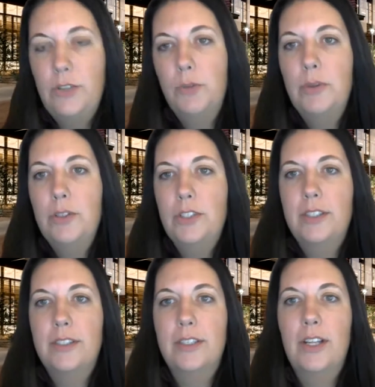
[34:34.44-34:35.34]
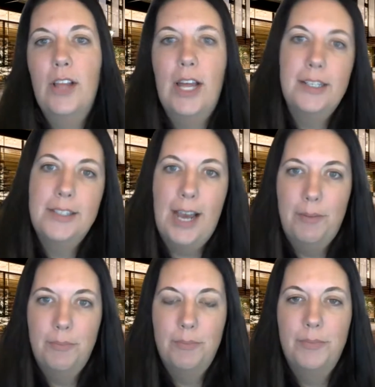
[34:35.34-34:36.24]
doable, just a lot of
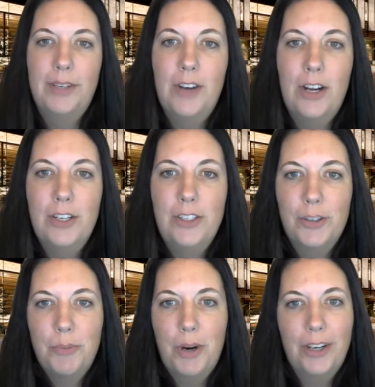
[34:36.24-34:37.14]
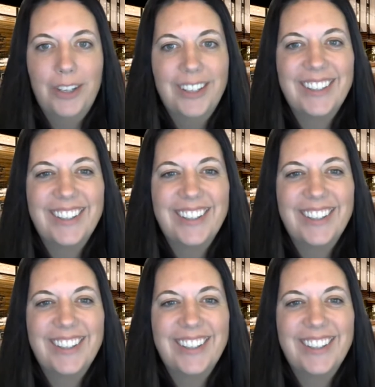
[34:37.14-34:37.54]
time on your part.